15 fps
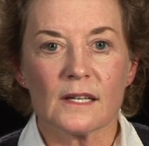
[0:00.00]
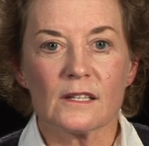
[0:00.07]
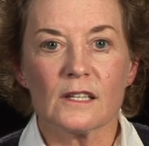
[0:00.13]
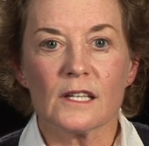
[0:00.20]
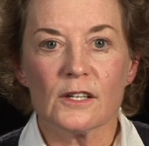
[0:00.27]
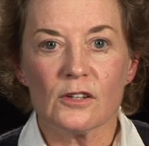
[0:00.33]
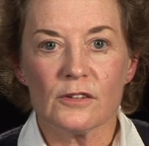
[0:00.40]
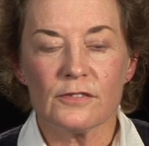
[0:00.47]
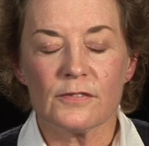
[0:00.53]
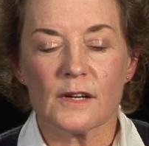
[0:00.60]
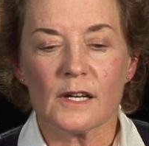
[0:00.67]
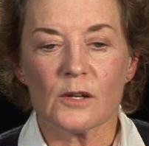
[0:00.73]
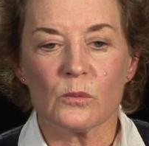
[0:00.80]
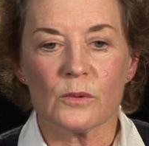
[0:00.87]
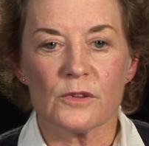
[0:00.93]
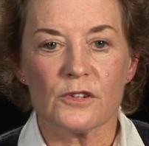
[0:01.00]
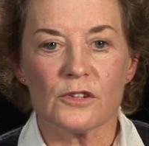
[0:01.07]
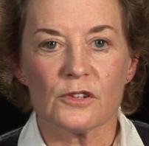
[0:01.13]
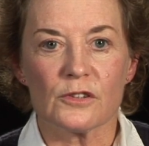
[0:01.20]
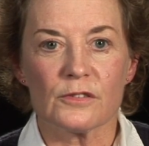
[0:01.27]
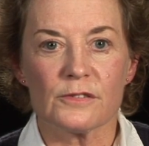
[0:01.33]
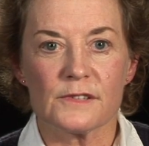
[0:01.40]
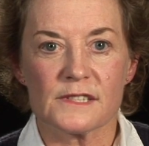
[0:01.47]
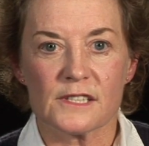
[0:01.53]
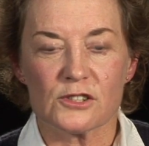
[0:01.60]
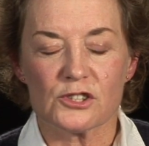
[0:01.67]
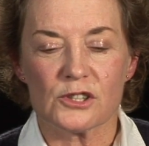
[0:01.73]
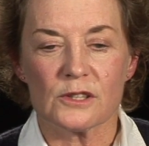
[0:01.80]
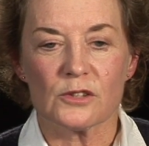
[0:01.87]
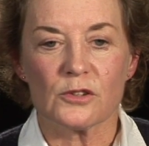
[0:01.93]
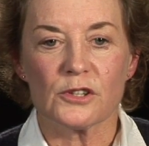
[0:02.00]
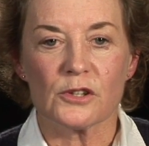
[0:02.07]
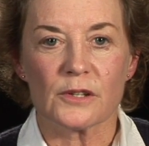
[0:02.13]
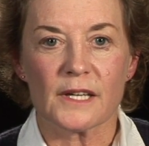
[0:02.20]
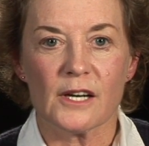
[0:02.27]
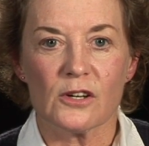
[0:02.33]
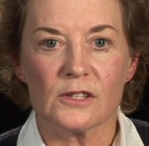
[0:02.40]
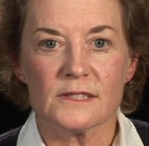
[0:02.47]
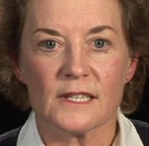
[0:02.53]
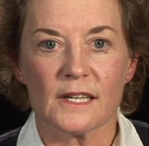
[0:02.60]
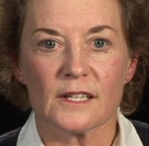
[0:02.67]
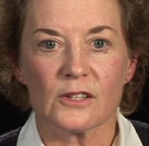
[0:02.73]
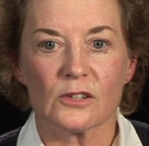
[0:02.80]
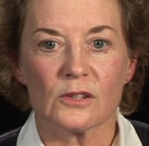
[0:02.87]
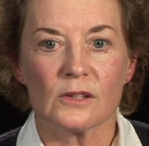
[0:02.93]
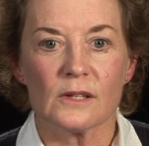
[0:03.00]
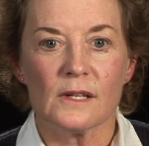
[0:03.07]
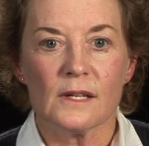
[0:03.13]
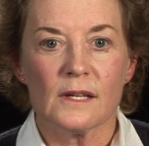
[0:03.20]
clarify with your physician or your caretaker